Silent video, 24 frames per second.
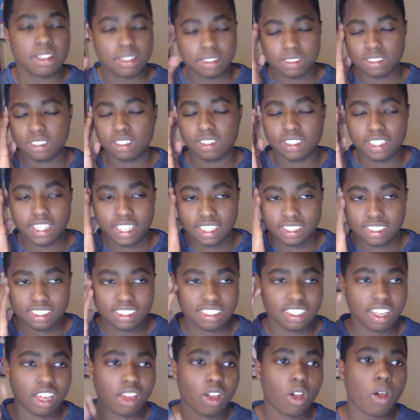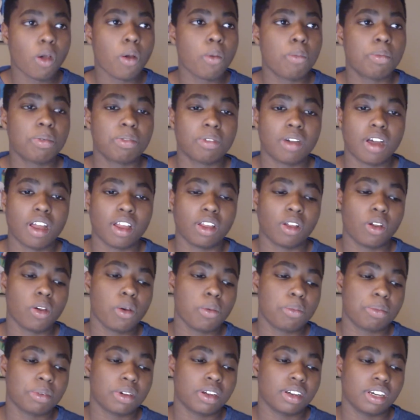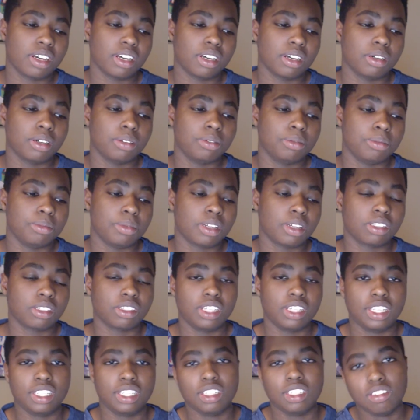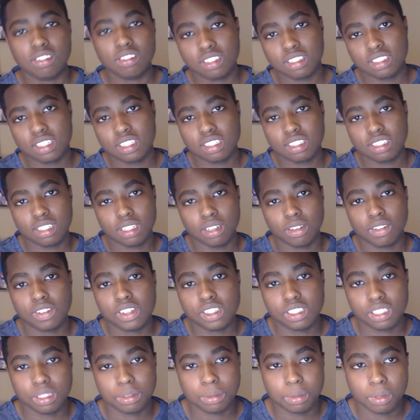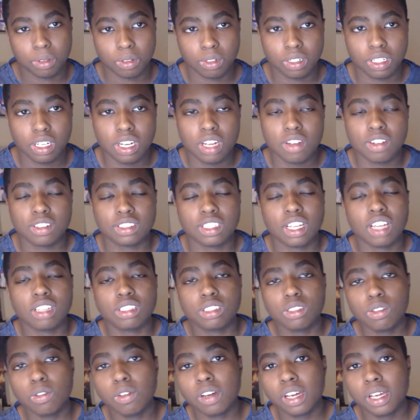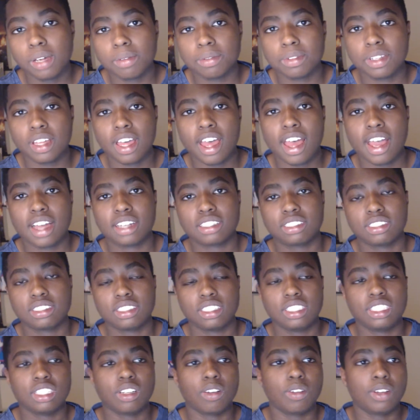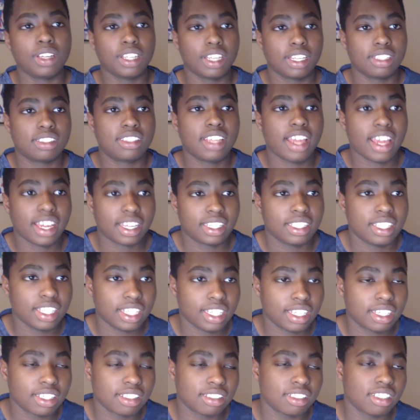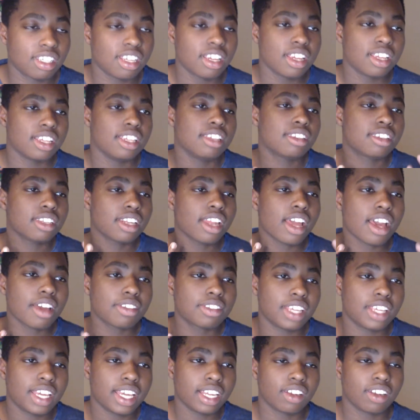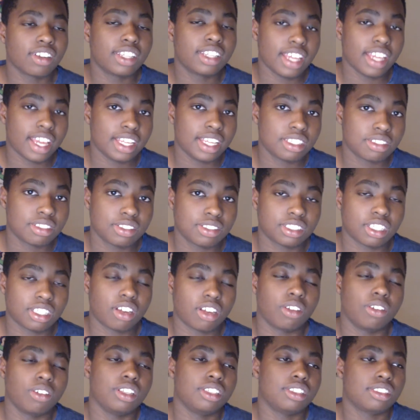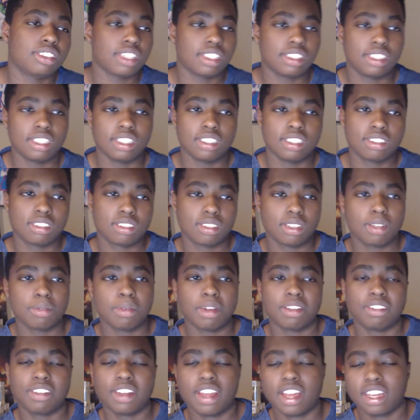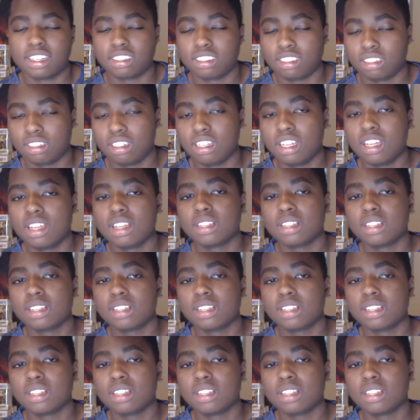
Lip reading: So yeah, this is I hope Metal Lee uses this in the future more. Which I do want him to actually, you know, get a technique, because he's gonna have the inner gate, which I already said this in my reaction.